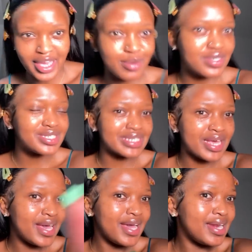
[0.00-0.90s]
I'm just
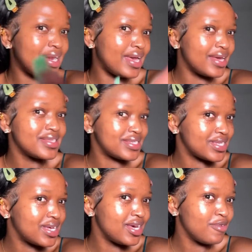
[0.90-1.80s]

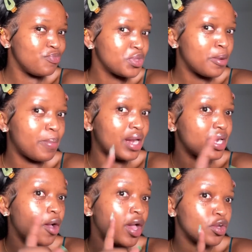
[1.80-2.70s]
lazy, but
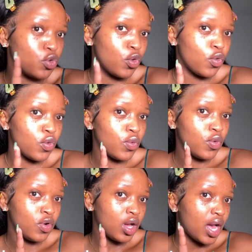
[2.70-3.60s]
now I know.
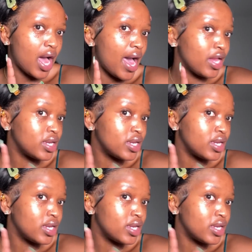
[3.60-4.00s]
Do